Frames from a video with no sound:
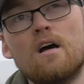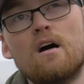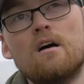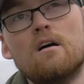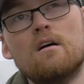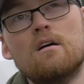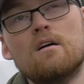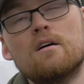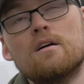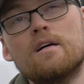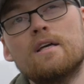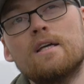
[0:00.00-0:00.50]

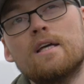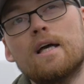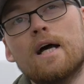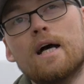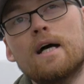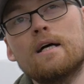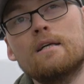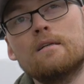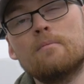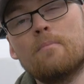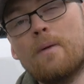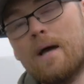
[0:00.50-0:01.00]
I
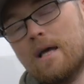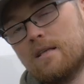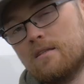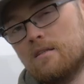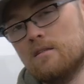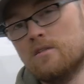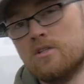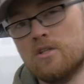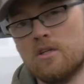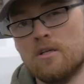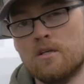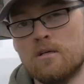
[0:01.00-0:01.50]
had a
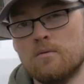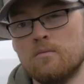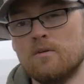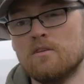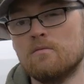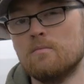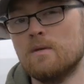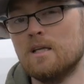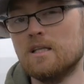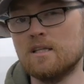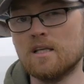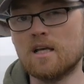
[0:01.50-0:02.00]
passenger
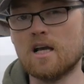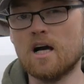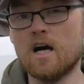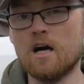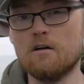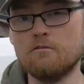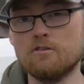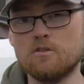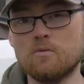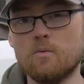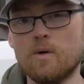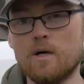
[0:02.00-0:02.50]
with me in the
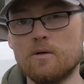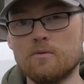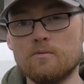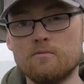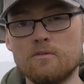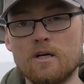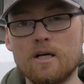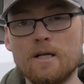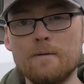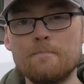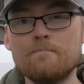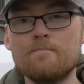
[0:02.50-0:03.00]
car as well,
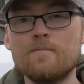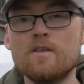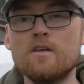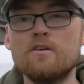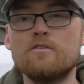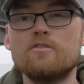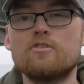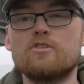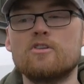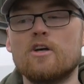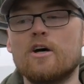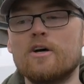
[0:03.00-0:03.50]
right?
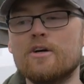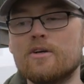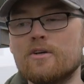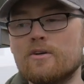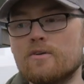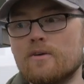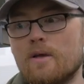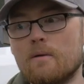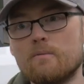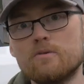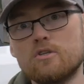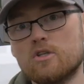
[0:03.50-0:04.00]

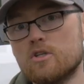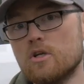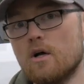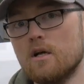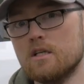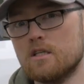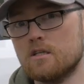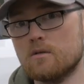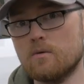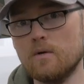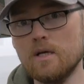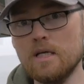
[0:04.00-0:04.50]
So it was a
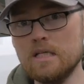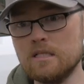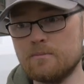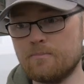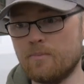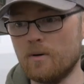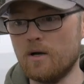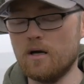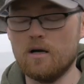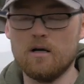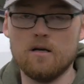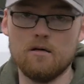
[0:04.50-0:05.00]
tight squeeze,
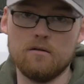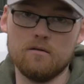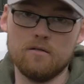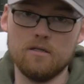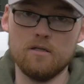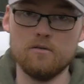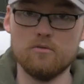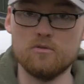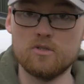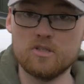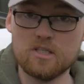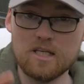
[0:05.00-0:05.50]
but
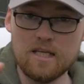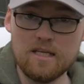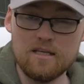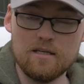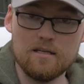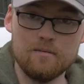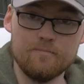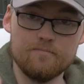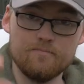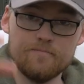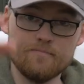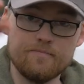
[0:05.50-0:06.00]
you'll see
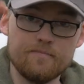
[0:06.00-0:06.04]
it